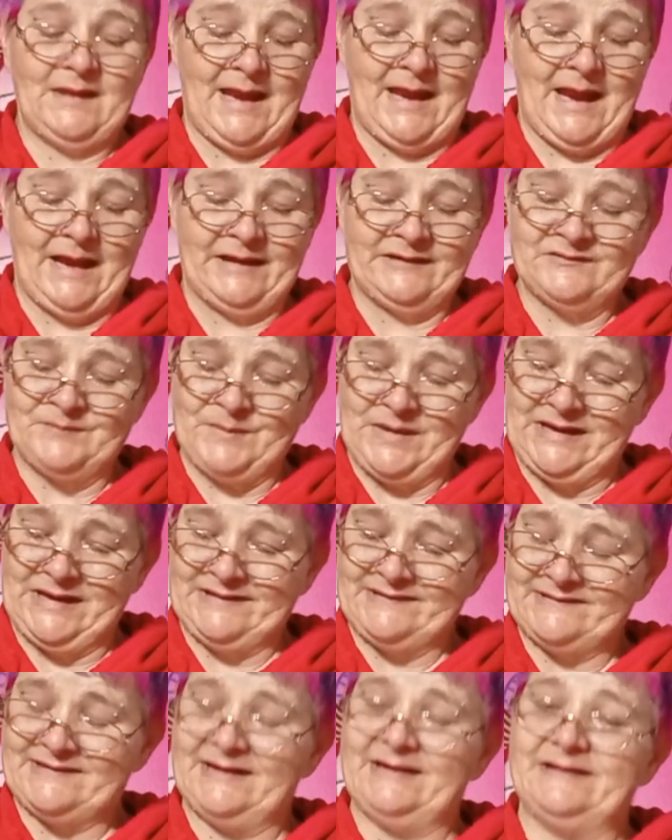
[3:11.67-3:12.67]
They asked me
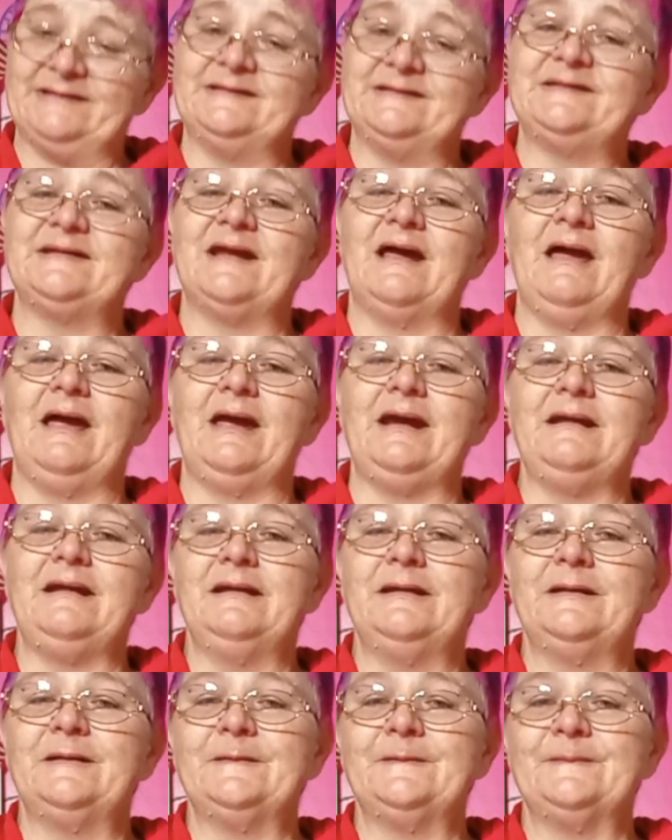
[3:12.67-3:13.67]
to stay inside
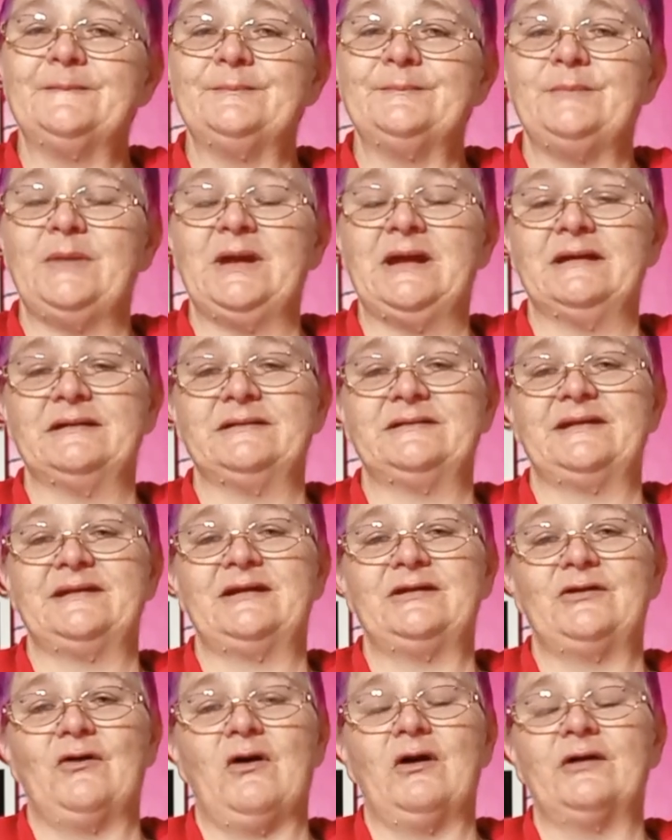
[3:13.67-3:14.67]
because
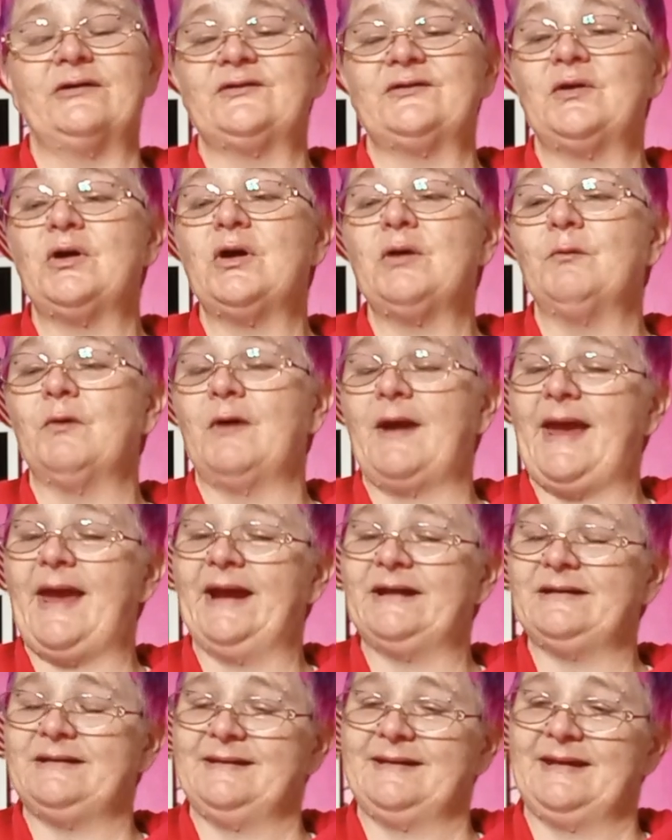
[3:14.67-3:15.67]
the dogs were
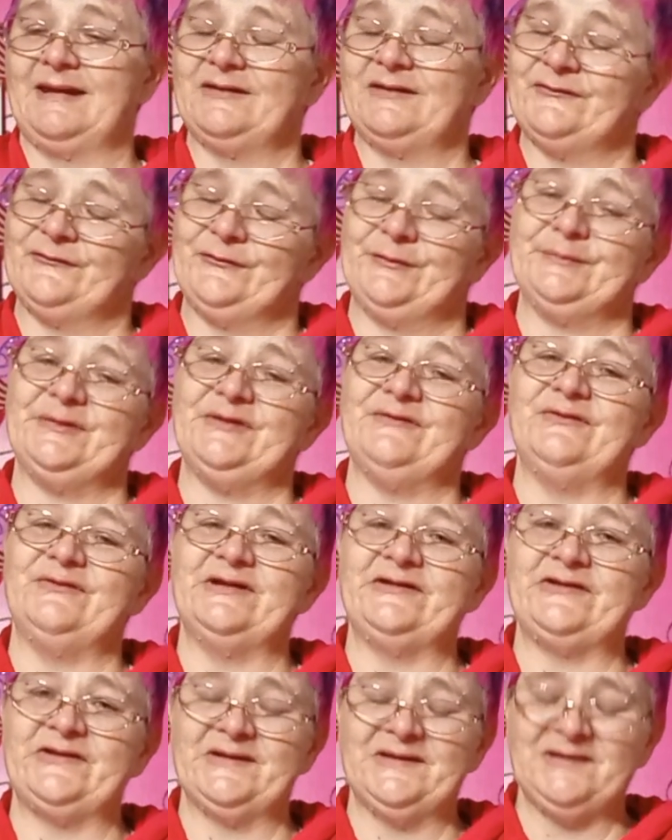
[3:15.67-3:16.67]
acting extremely
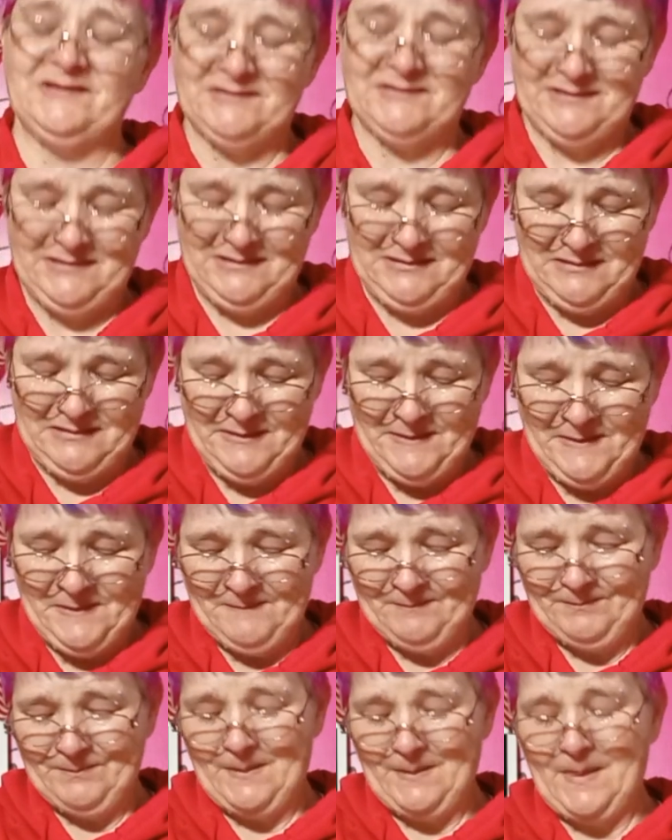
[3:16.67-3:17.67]
vicious,
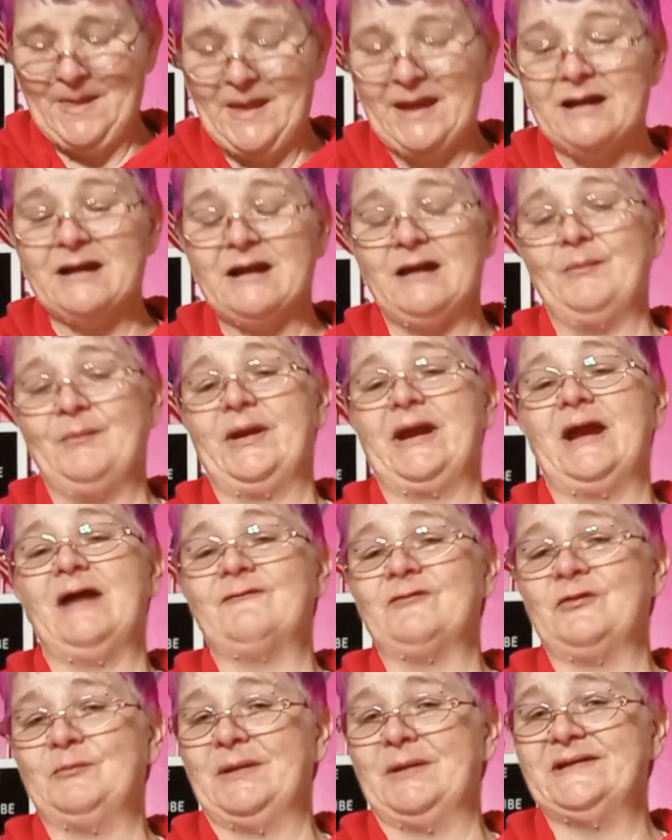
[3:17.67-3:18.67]
coming
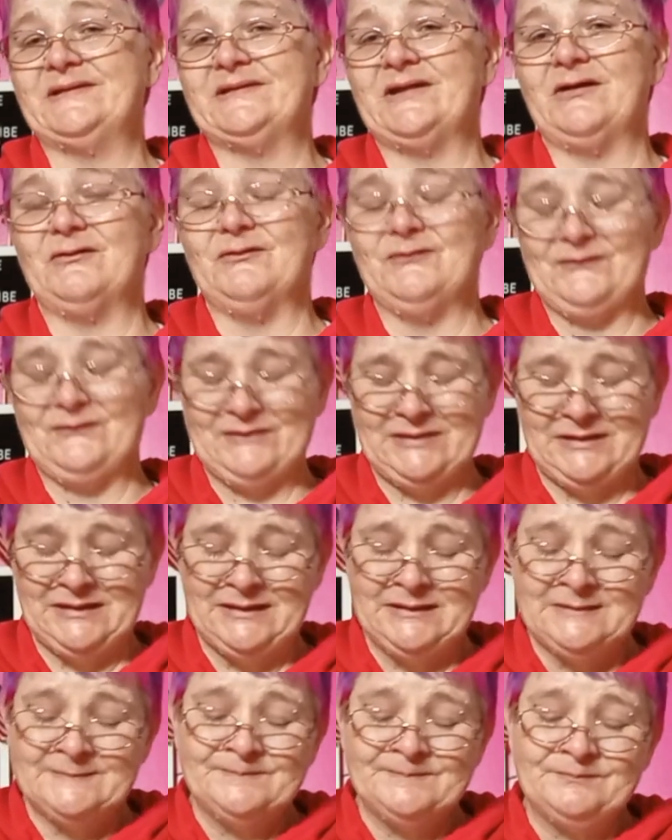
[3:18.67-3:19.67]
after myself
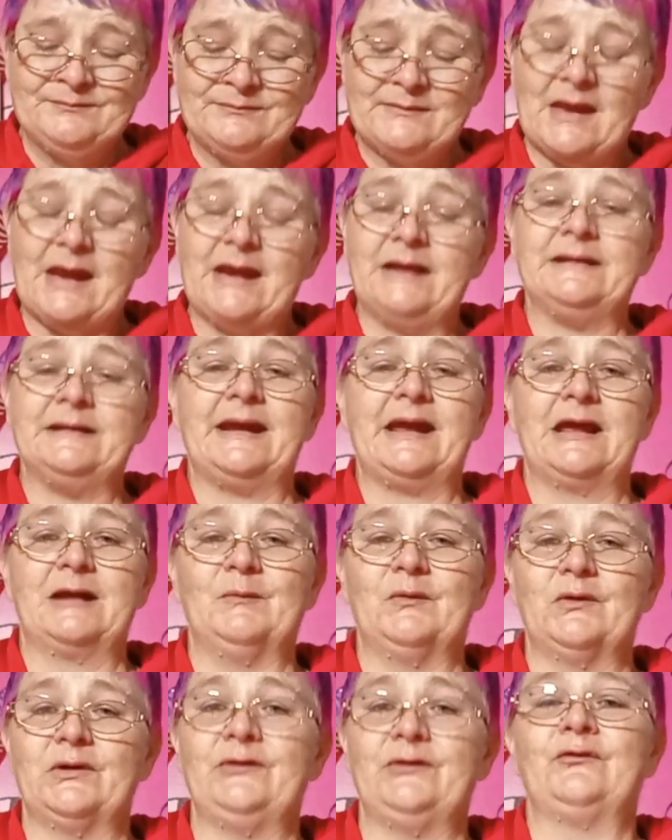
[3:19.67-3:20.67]
and the
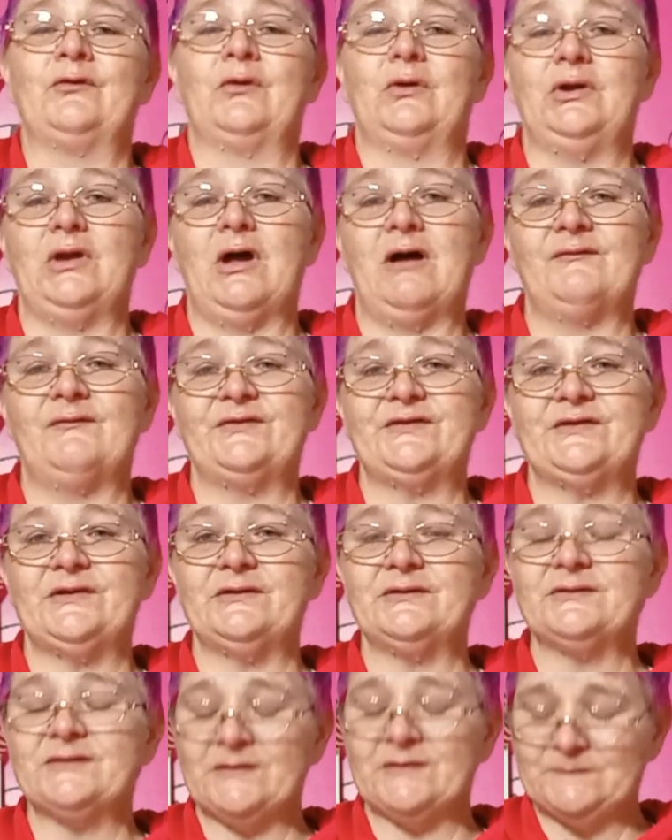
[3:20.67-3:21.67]
animal control
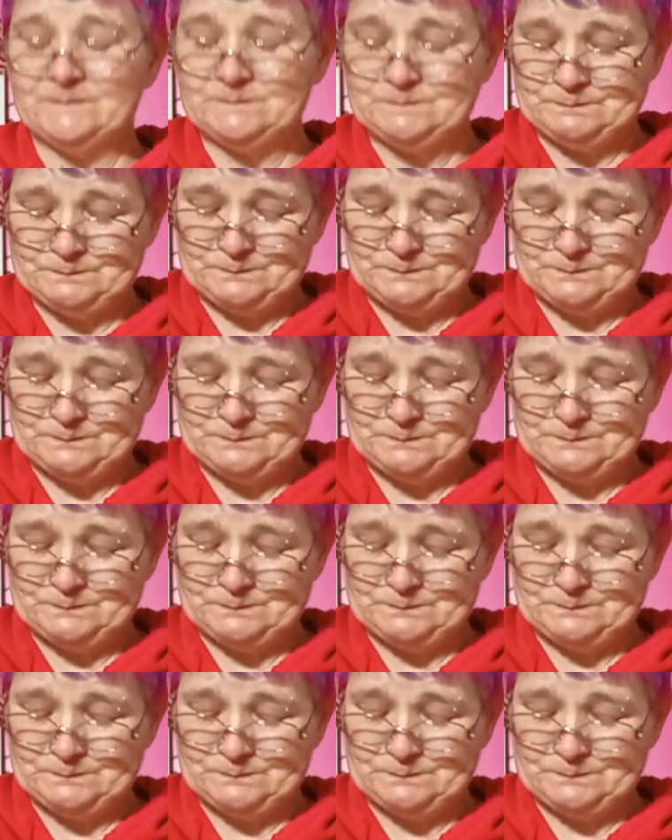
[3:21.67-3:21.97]
officers.